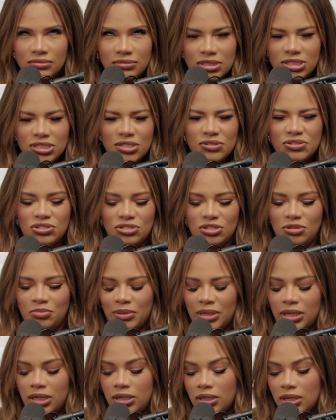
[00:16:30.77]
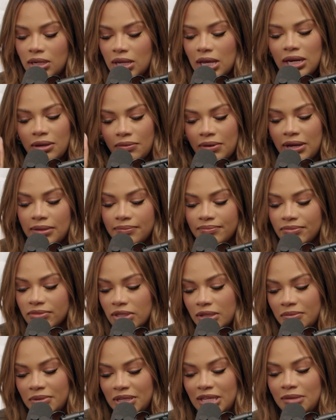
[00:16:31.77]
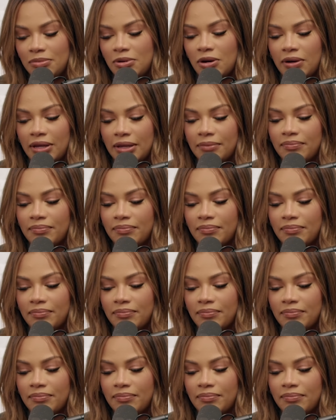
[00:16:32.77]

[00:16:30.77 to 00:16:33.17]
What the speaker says: So stupid. Anyway, let me keep going.